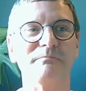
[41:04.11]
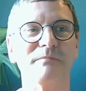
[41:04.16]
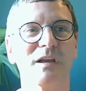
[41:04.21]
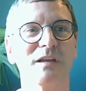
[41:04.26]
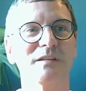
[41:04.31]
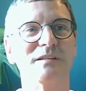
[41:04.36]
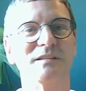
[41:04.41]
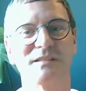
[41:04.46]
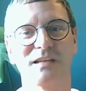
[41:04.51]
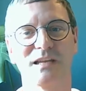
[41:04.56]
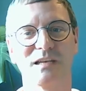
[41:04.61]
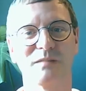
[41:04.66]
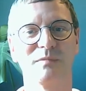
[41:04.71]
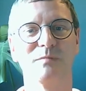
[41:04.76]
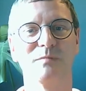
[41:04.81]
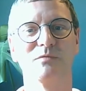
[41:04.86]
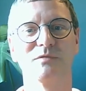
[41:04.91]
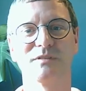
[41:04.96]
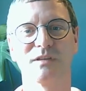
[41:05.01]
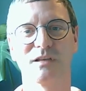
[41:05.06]
understanding
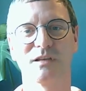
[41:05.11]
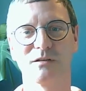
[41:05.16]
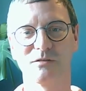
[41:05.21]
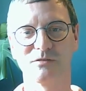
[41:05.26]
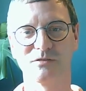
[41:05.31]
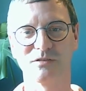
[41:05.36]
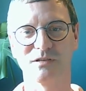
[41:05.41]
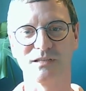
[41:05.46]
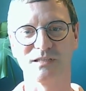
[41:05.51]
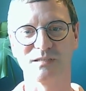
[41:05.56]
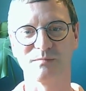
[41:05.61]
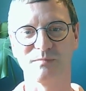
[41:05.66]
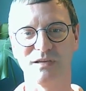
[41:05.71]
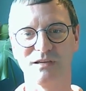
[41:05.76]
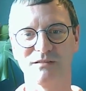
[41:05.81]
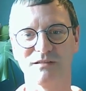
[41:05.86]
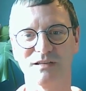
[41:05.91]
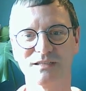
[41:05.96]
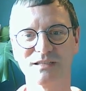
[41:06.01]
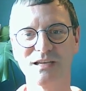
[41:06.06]
people's psychological
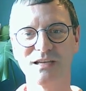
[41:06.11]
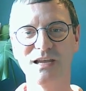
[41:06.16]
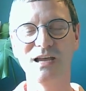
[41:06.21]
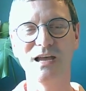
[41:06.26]
experience.